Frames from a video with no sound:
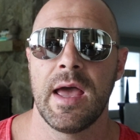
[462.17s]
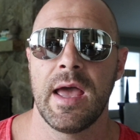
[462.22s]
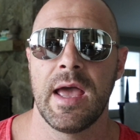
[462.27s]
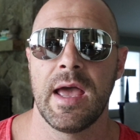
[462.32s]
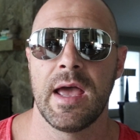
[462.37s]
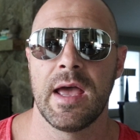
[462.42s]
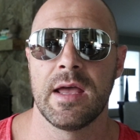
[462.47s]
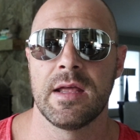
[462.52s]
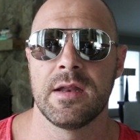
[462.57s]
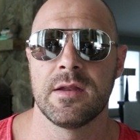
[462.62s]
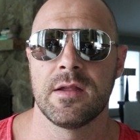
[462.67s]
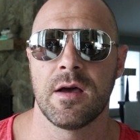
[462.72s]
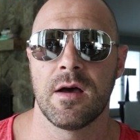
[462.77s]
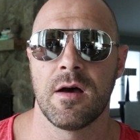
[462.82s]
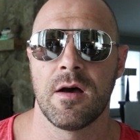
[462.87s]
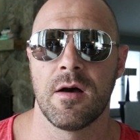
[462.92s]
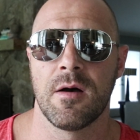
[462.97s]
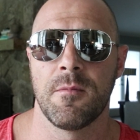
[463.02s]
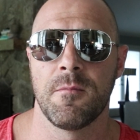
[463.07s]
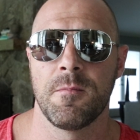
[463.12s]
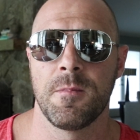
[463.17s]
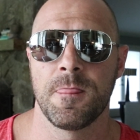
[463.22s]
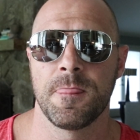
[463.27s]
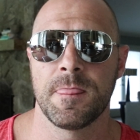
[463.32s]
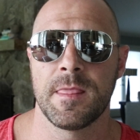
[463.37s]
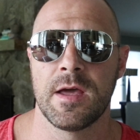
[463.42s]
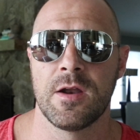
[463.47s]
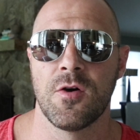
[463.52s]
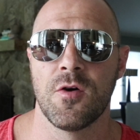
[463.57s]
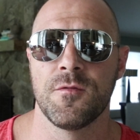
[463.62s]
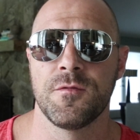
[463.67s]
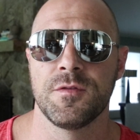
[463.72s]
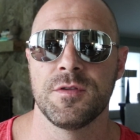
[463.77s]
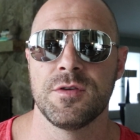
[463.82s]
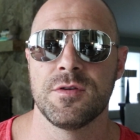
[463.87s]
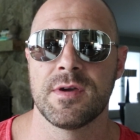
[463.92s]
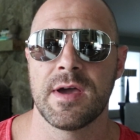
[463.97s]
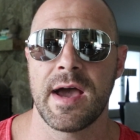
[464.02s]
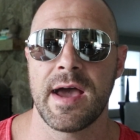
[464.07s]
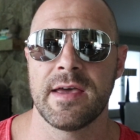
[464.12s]
and
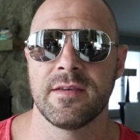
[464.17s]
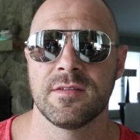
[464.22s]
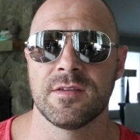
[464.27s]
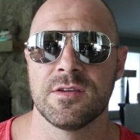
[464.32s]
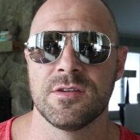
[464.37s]
hopefully you guys